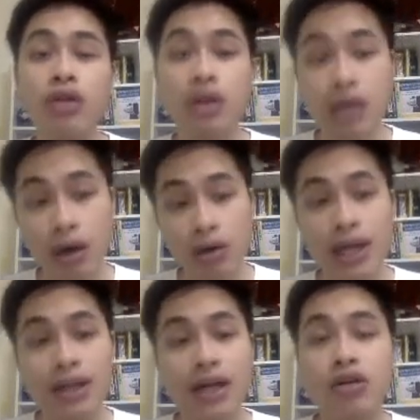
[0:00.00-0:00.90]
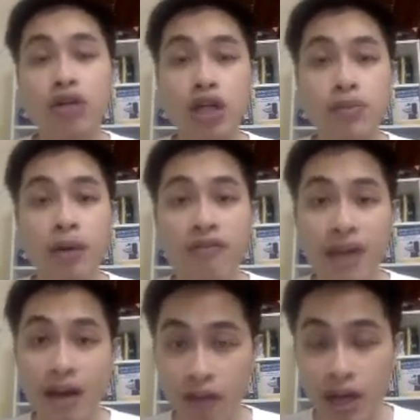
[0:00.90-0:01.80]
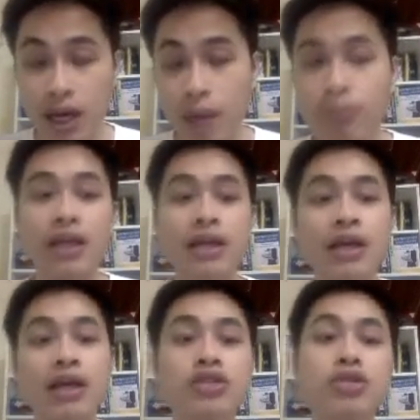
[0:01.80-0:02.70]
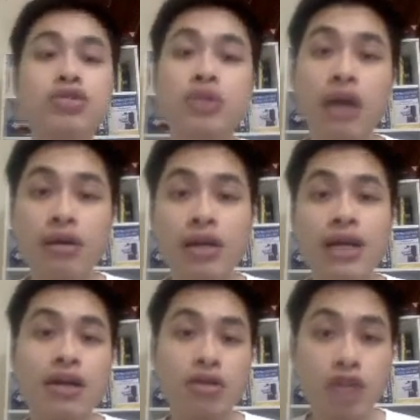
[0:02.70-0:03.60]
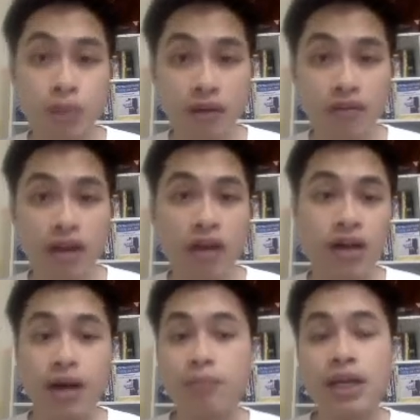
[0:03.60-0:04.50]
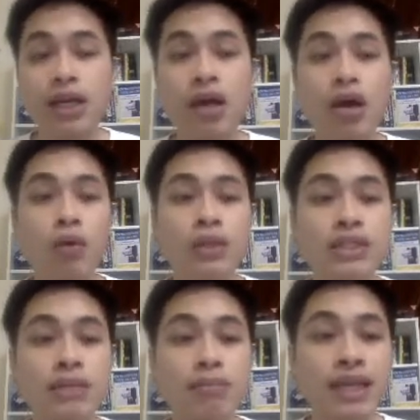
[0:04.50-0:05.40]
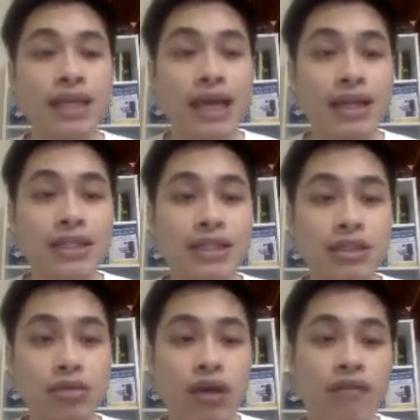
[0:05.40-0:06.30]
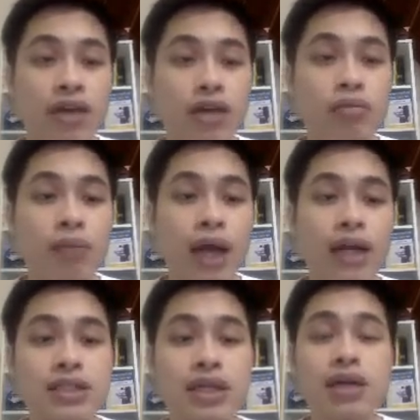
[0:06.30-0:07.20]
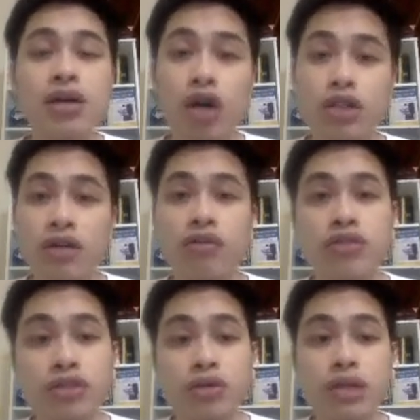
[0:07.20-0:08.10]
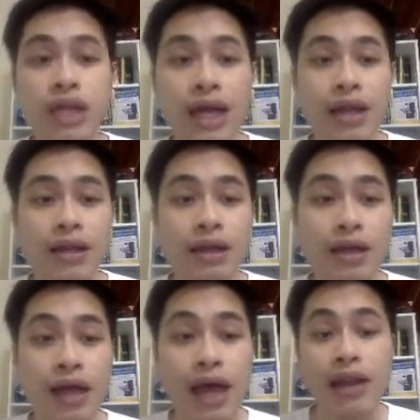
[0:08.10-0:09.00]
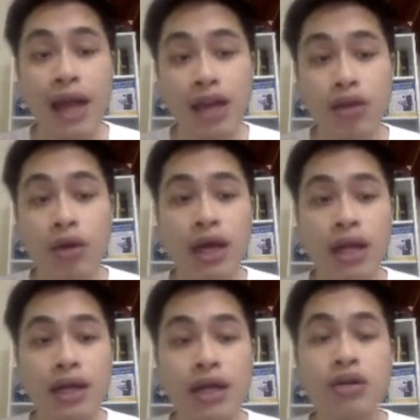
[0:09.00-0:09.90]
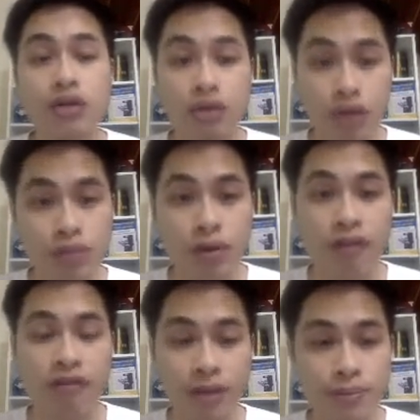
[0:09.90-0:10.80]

calculate the gross profit of a company. So to calculate the gross profit of a company, we simply take the sales revenue minus the cost of goods sold, and then you'll get the gross profit.